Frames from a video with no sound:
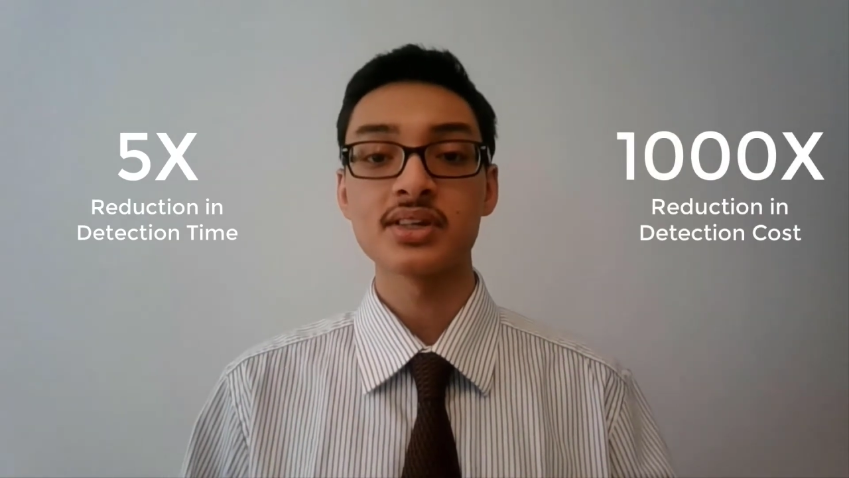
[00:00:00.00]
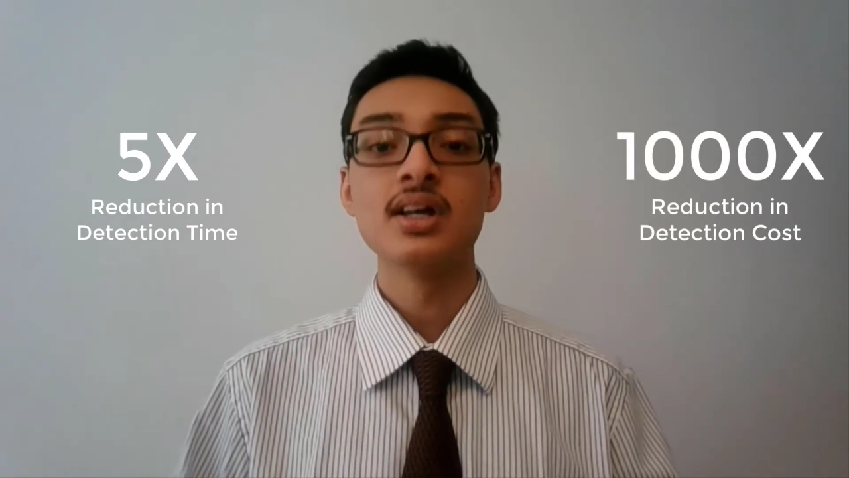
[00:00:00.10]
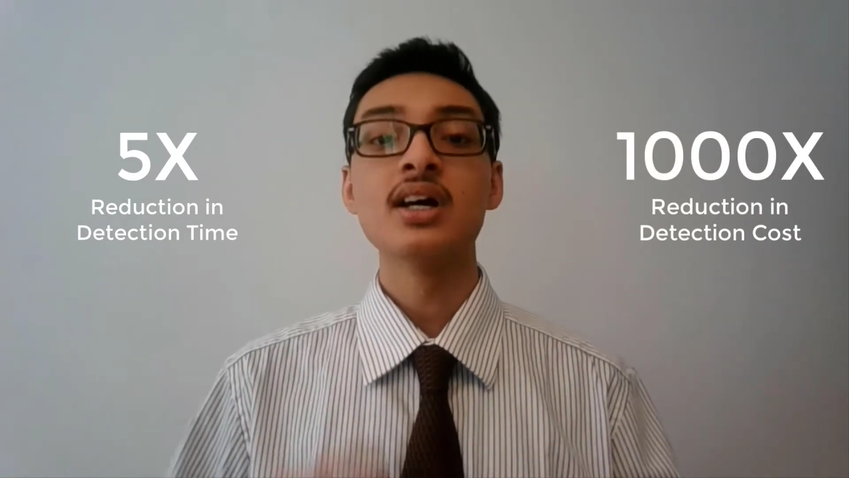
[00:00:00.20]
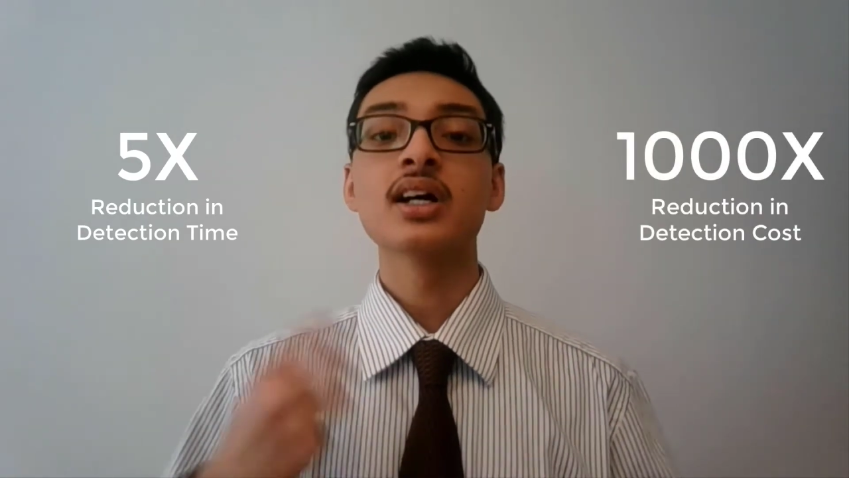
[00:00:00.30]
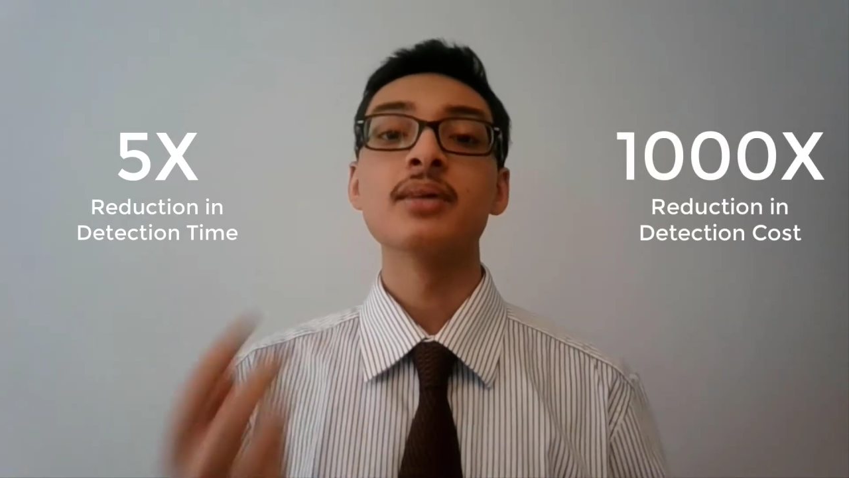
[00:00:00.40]

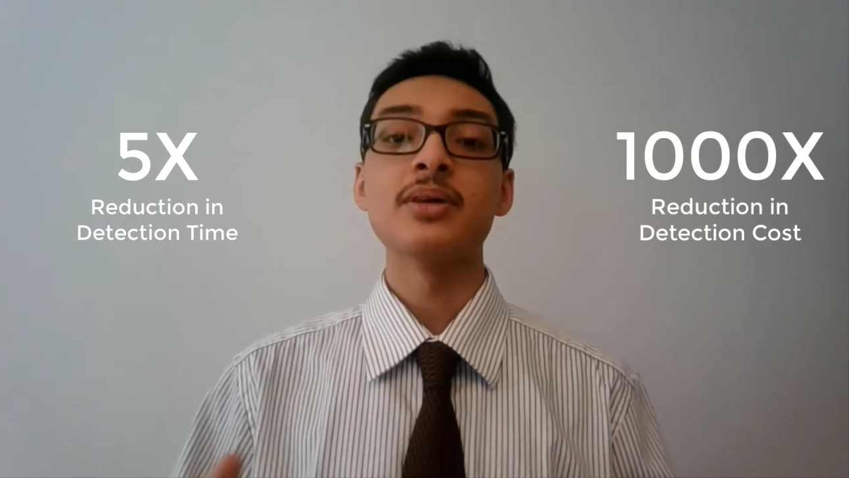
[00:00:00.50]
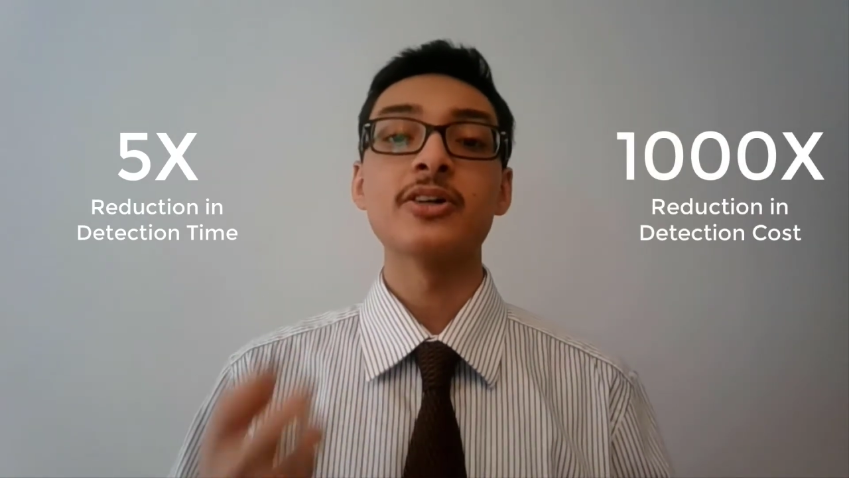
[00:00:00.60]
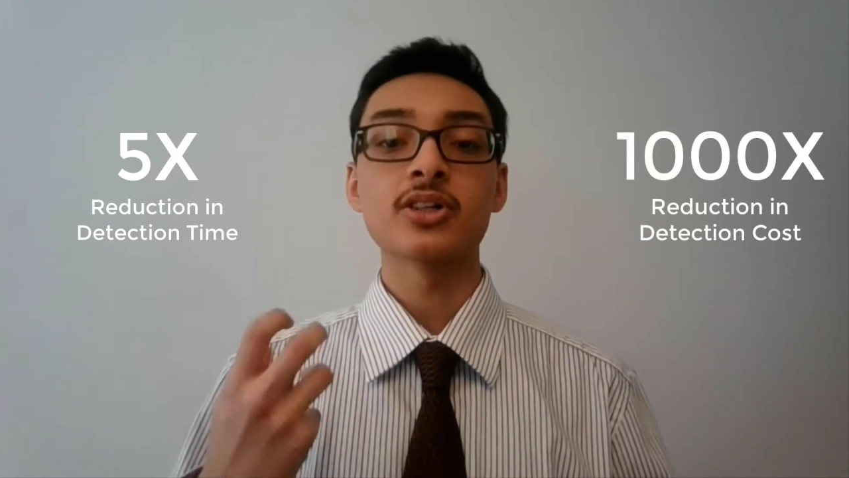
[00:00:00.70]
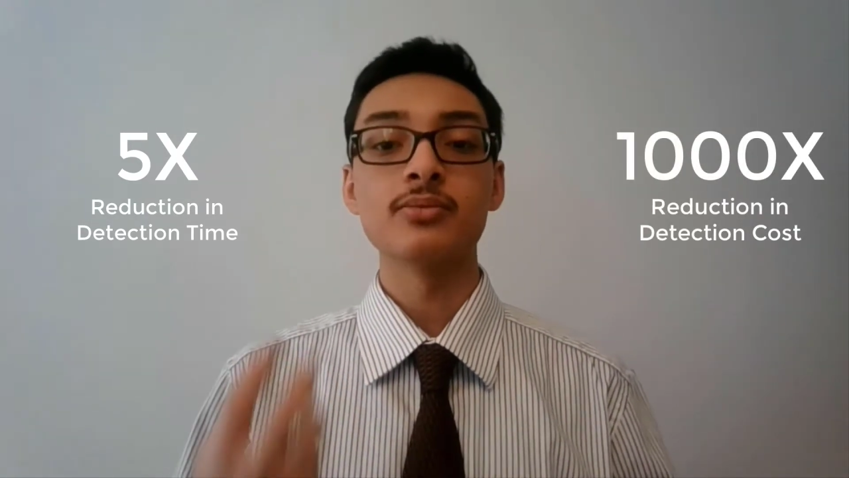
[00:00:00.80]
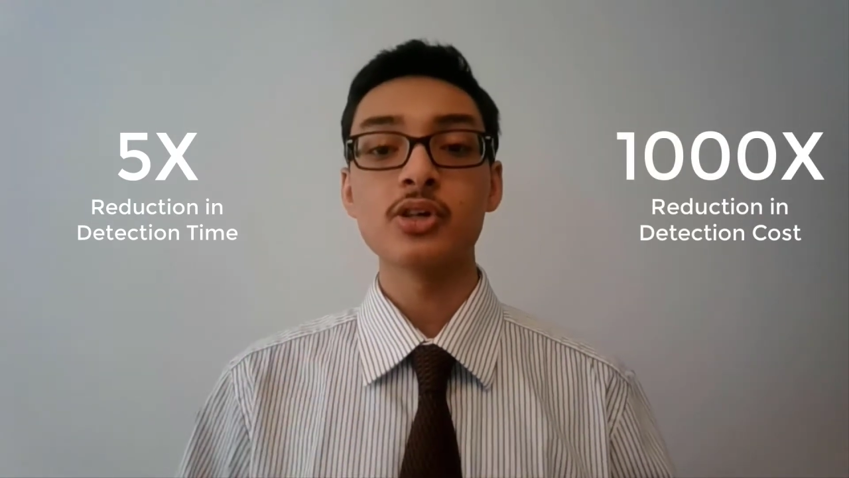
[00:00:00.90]
compared to
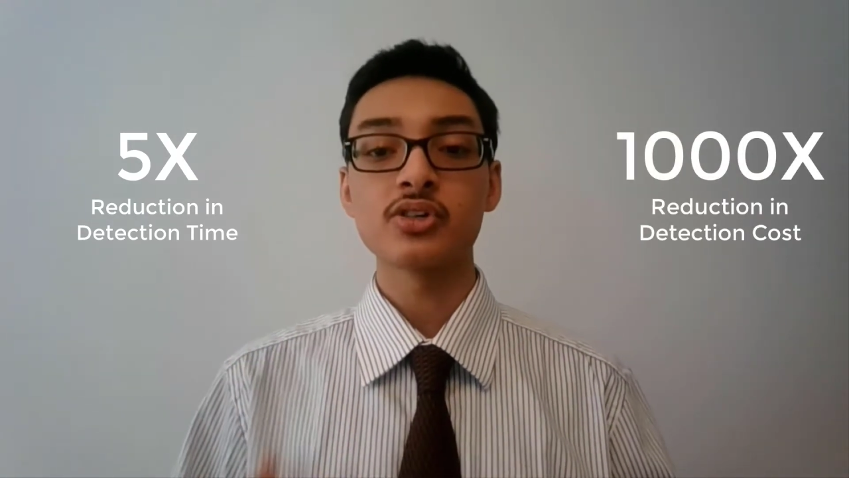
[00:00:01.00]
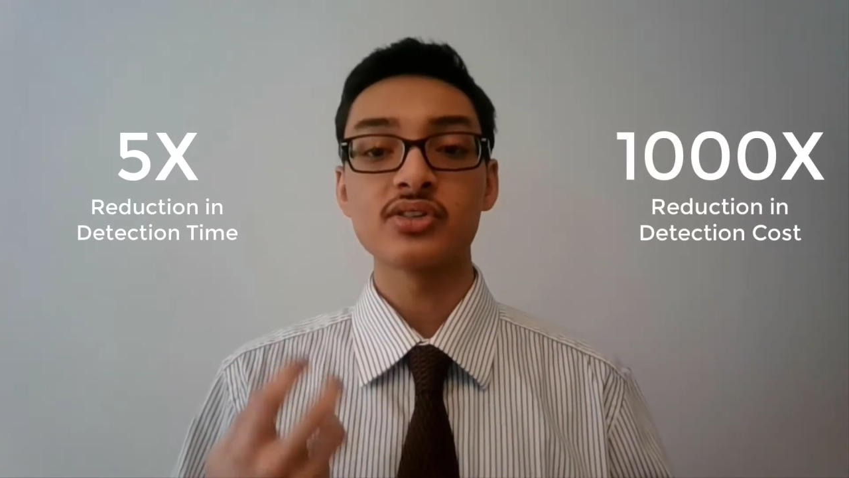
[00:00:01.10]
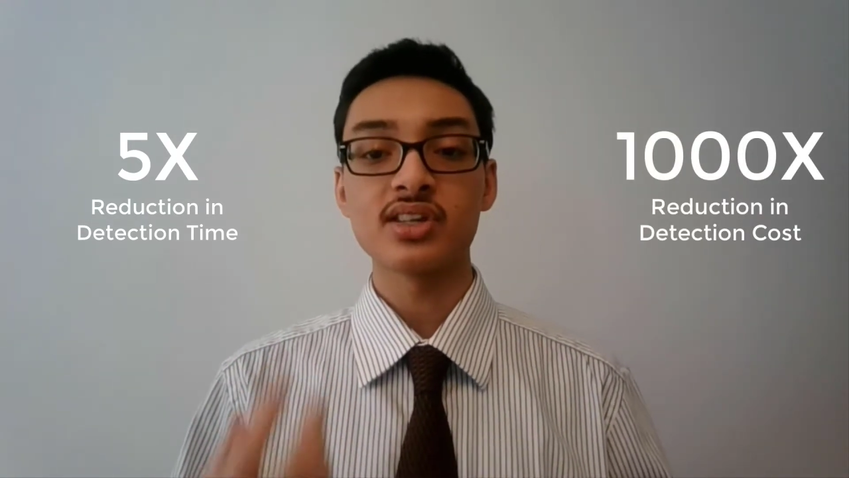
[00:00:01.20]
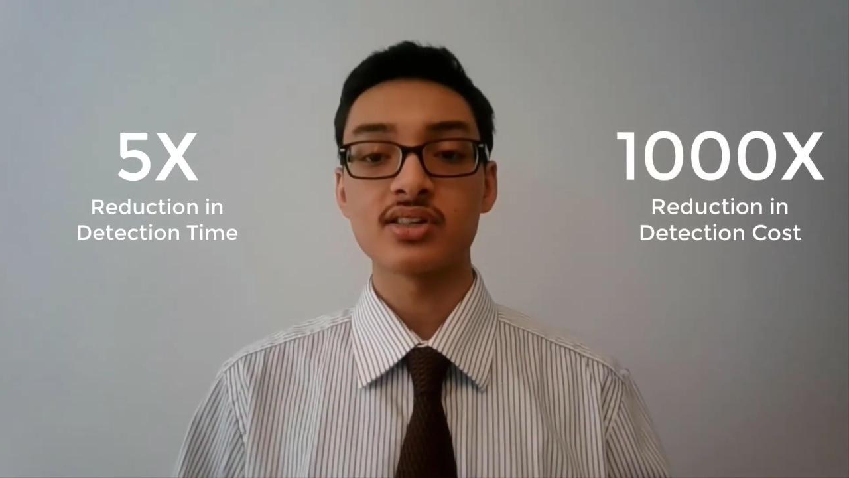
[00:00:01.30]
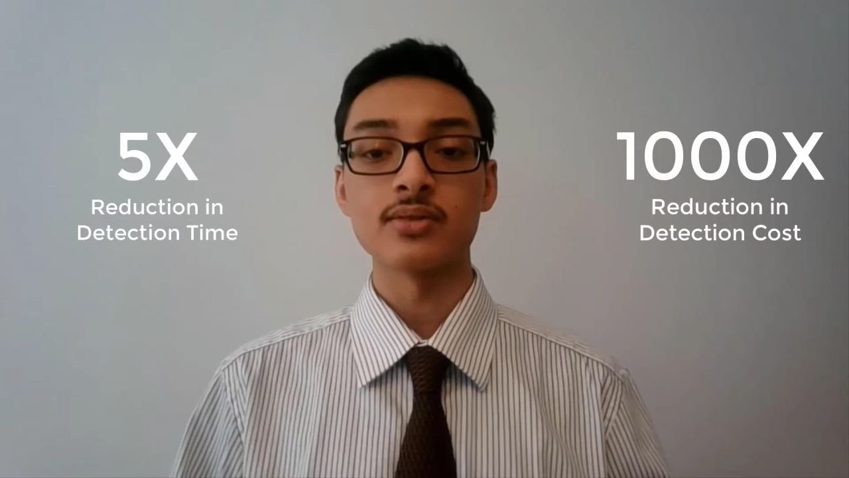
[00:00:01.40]
commercial
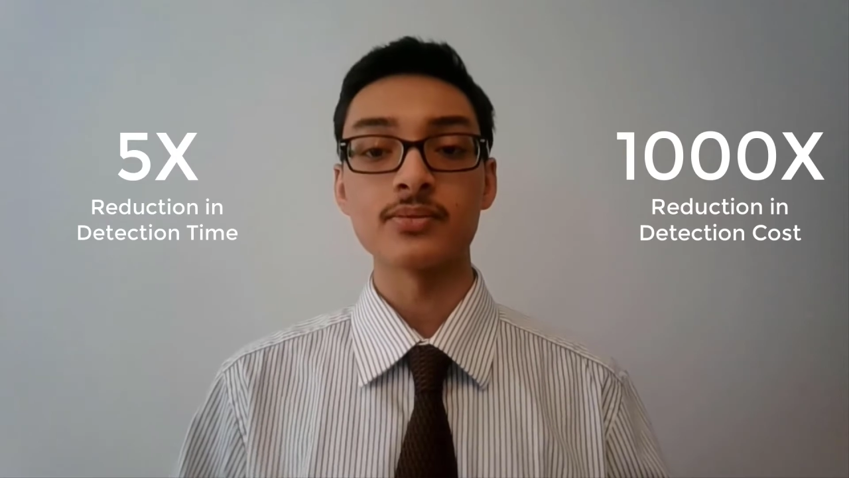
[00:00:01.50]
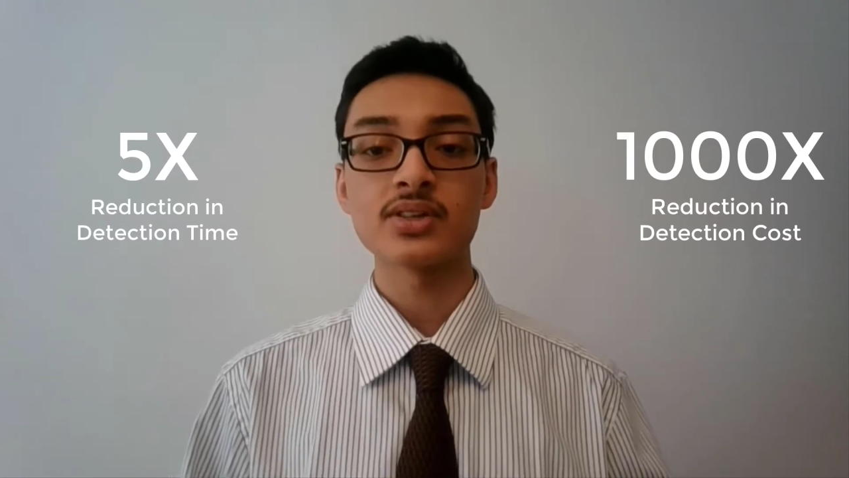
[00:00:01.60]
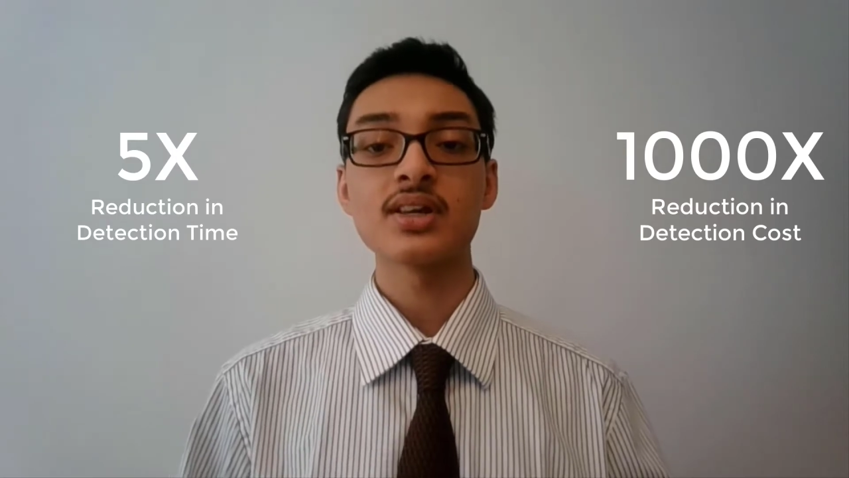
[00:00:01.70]
systems,